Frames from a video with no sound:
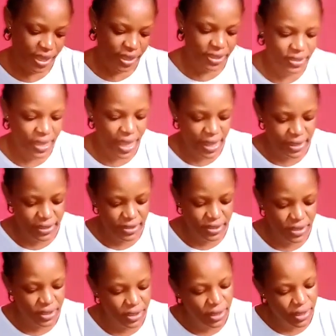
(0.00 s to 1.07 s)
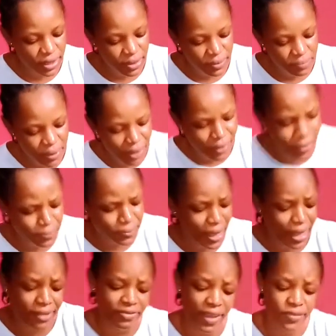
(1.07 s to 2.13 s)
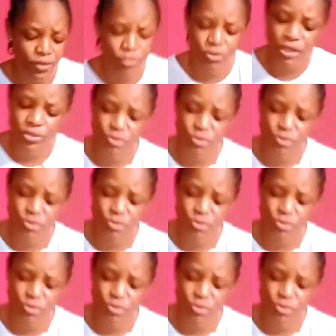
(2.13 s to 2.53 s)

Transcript: It has a PowerPoint. I don't know how